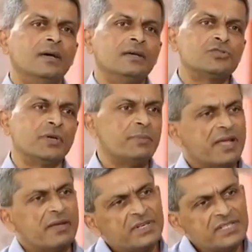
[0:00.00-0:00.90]
Uh, so it
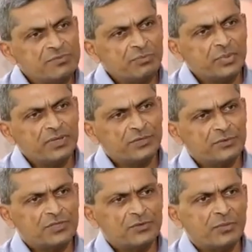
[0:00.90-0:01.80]
became very simple. It
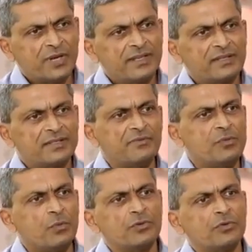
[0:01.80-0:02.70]
was a no-brainer that
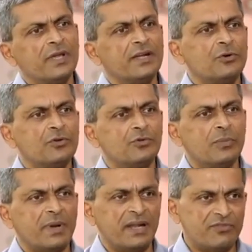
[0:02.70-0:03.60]
we wanted to get onto
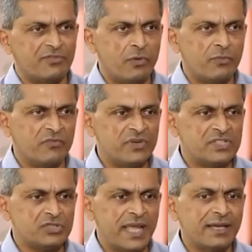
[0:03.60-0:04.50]
a platform
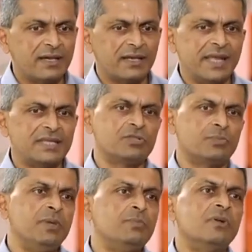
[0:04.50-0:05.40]
which mm. encouraged
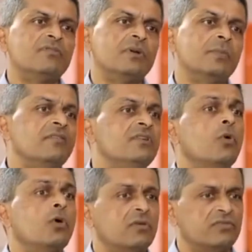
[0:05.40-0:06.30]
people from every
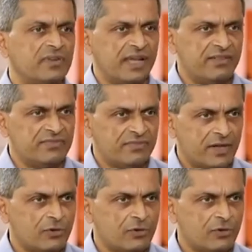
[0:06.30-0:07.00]
walk of life, mm.